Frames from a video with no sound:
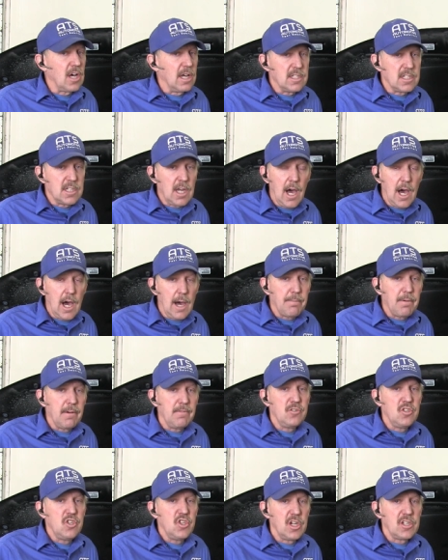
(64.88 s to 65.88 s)
on top
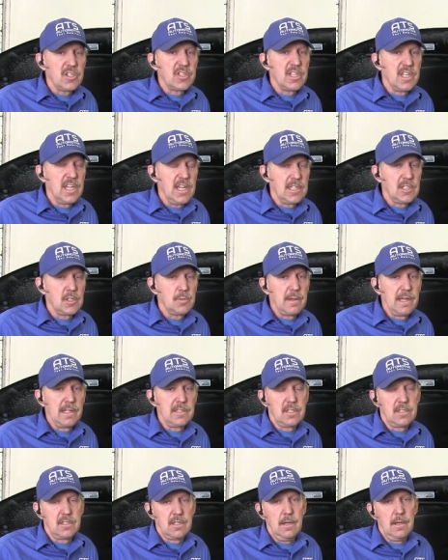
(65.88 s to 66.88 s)
of just the
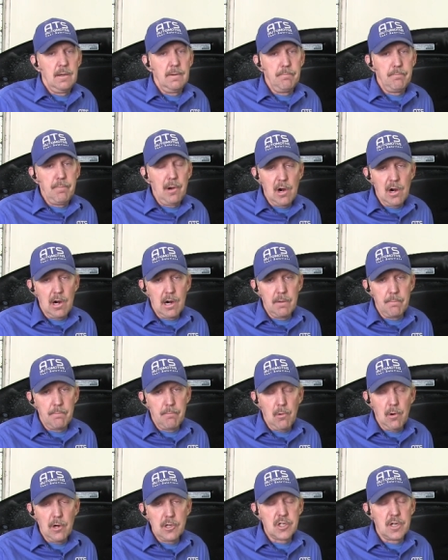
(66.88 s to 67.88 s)
expense part
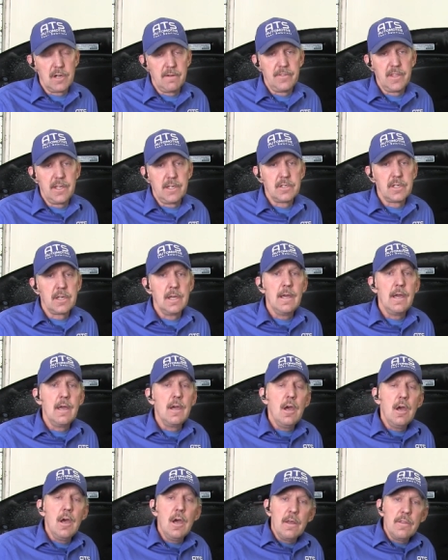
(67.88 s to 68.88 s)
portion of this.
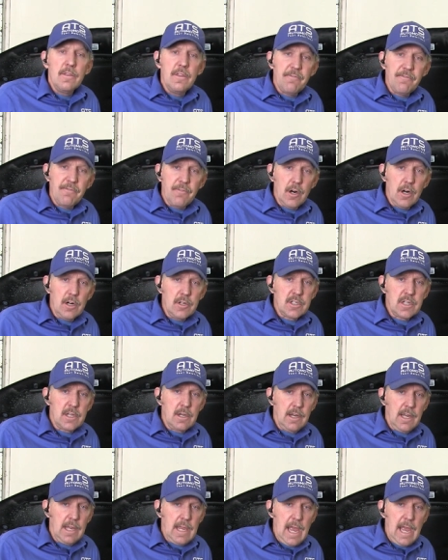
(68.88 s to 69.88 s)
The
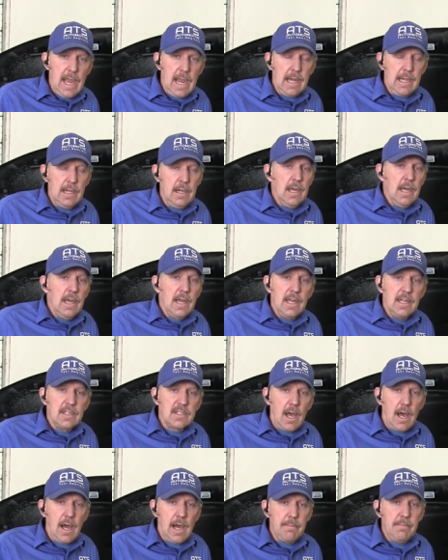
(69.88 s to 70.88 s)
first gain is
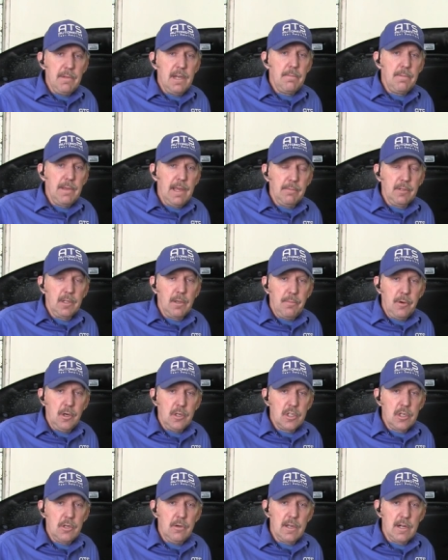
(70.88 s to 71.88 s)
I'm going to be able to
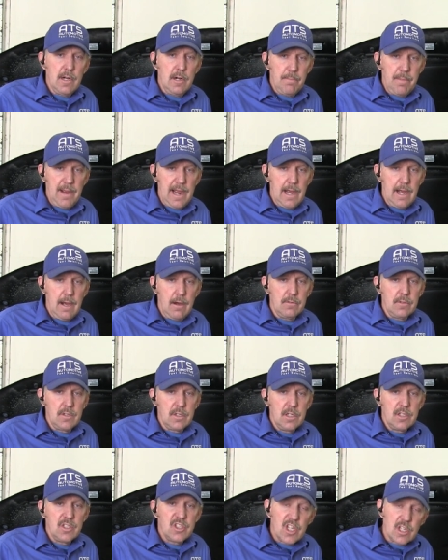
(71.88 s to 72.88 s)
put 200 pounds
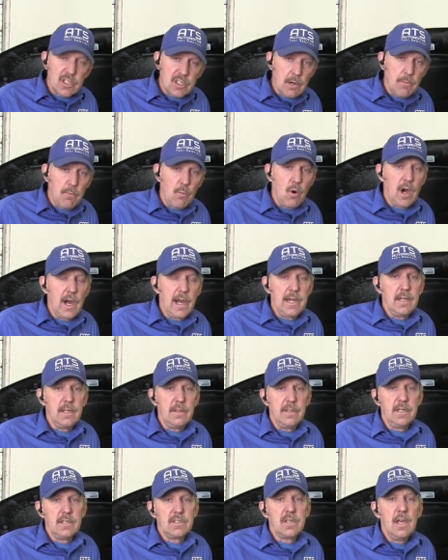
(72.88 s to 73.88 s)
system wide
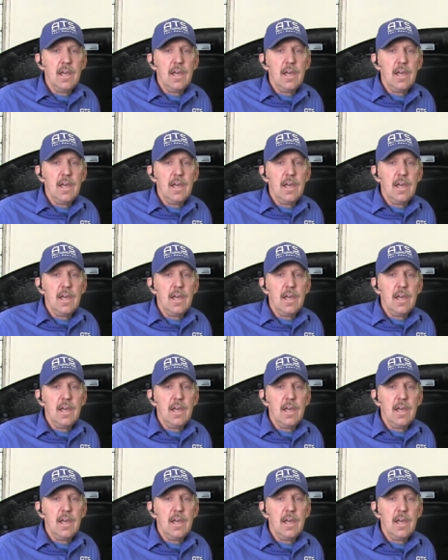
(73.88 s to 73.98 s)
in this.